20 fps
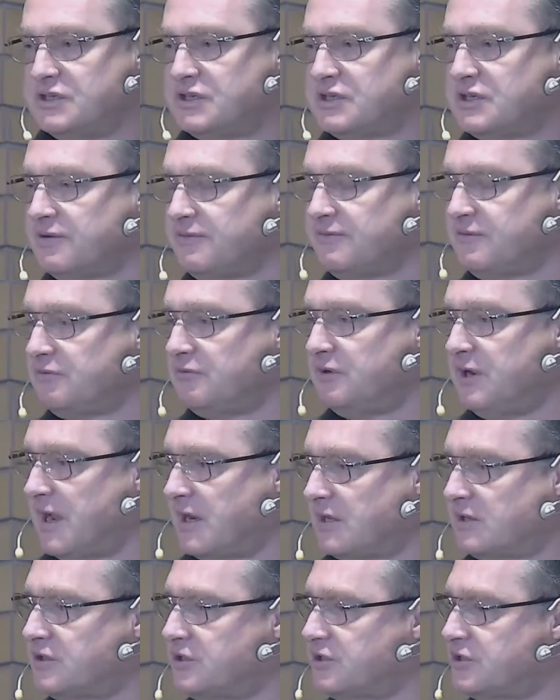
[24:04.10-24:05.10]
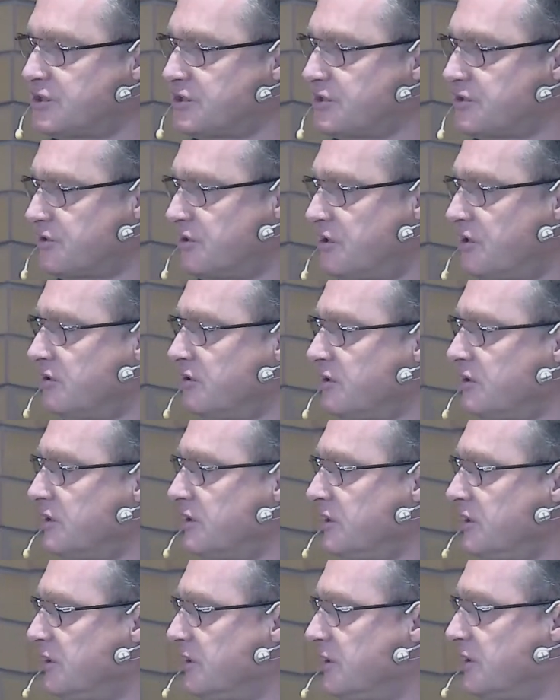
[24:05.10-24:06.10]
friends have reacted
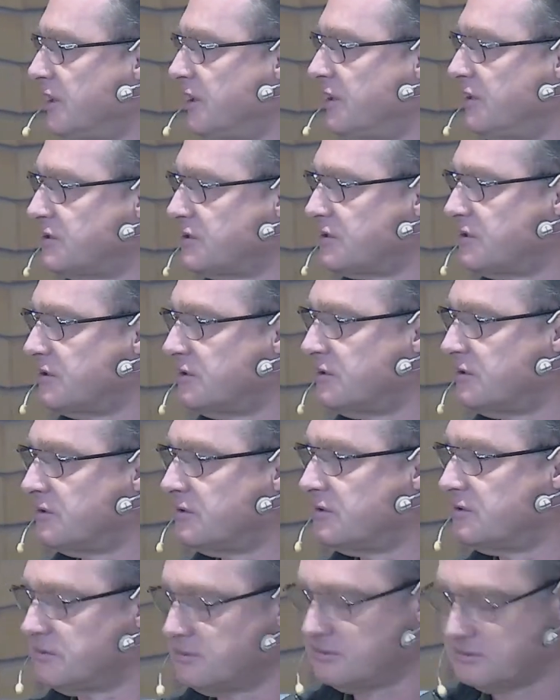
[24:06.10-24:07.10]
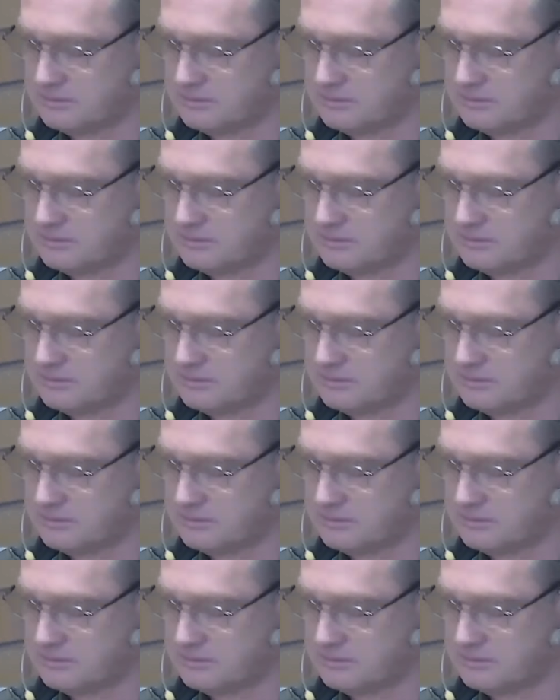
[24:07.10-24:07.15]
strongly against it.